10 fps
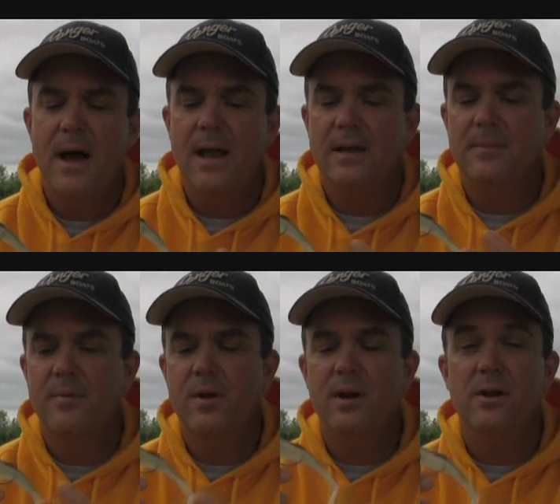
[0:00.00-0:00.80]
I like to
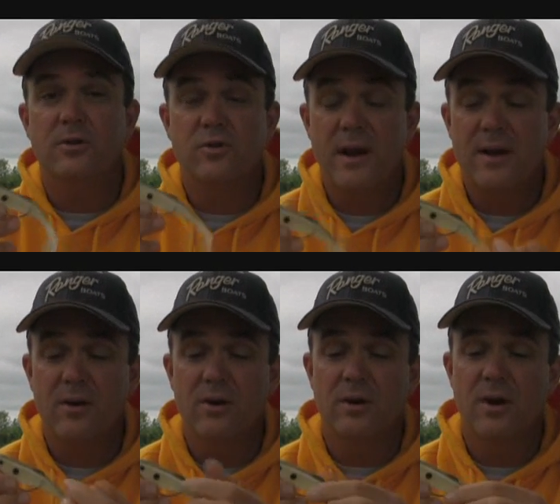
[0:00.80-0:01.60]
put a little trailer
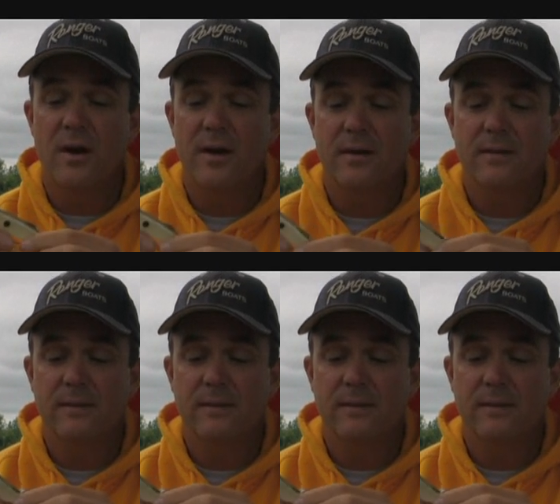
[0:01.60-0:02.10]
hook on it.